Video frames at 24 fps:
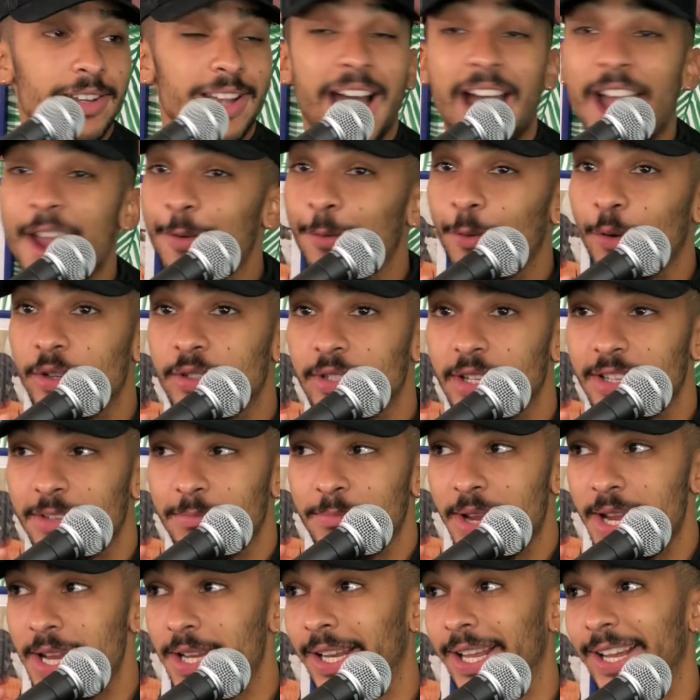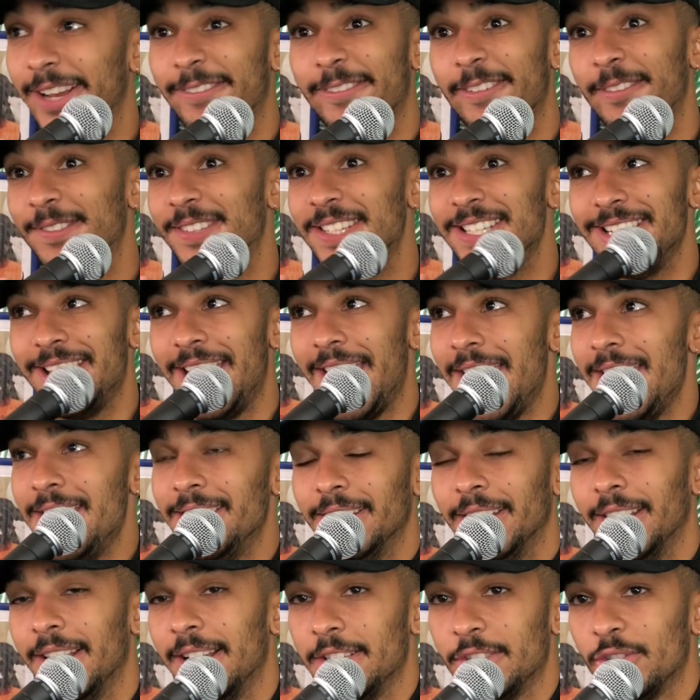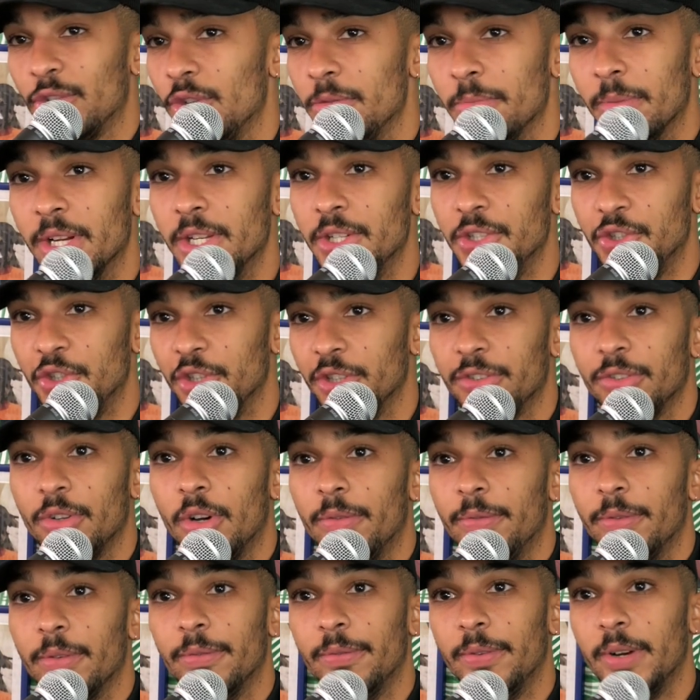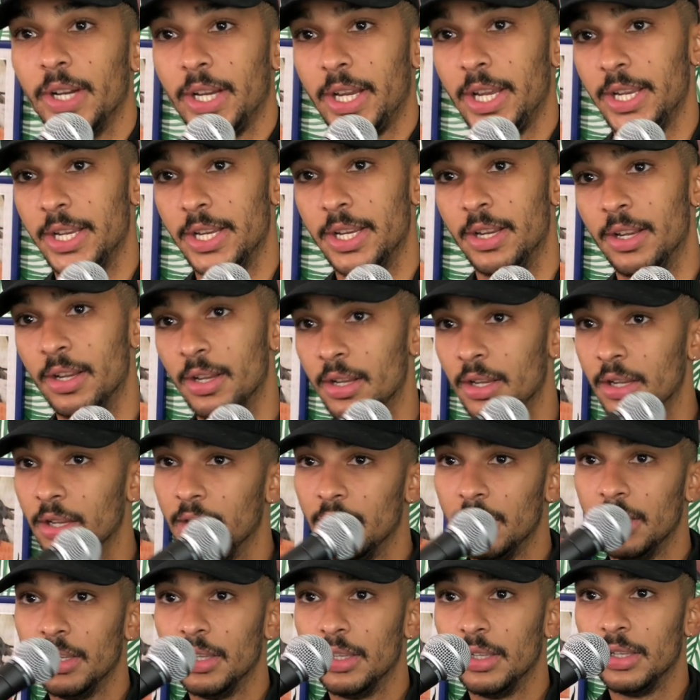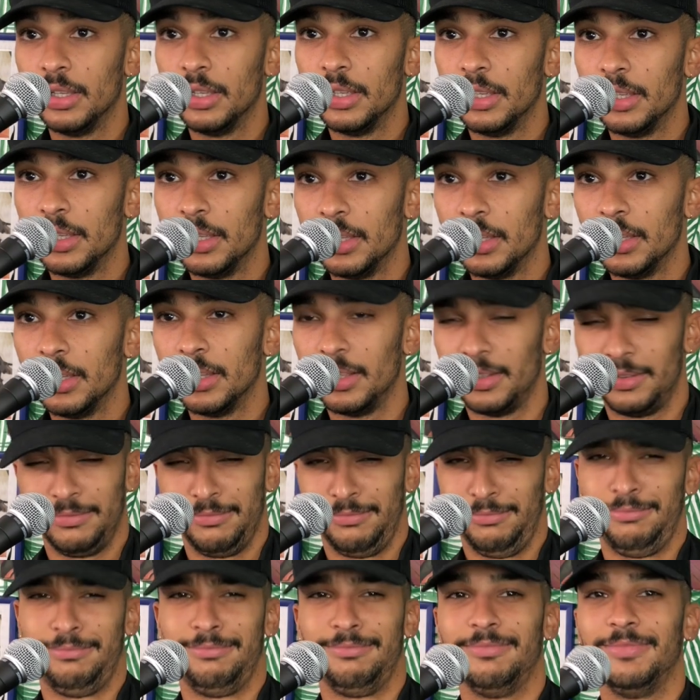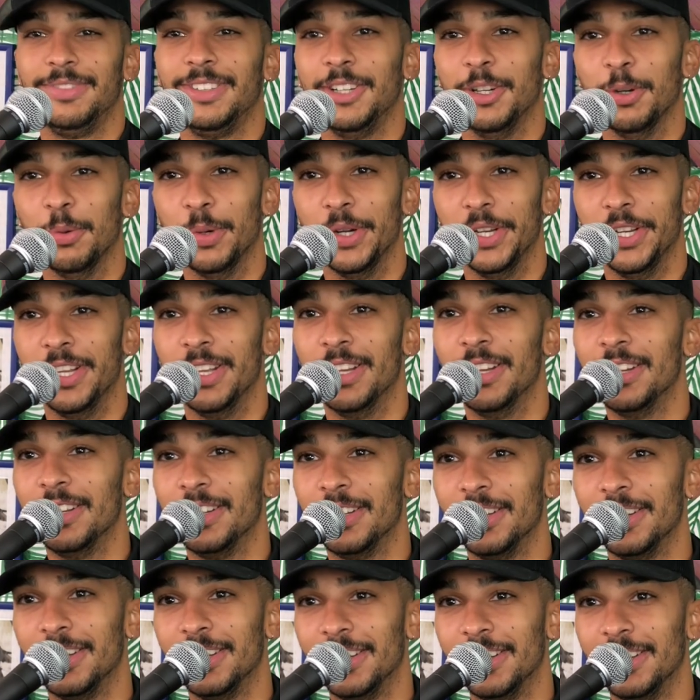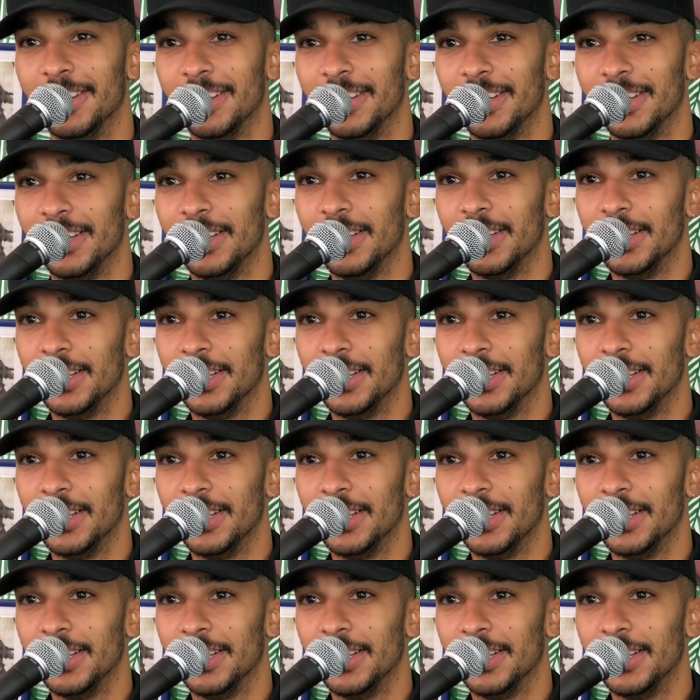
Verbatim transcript: guy friends has made like 15k in the last three months just off of fucking Who? good one. You asked me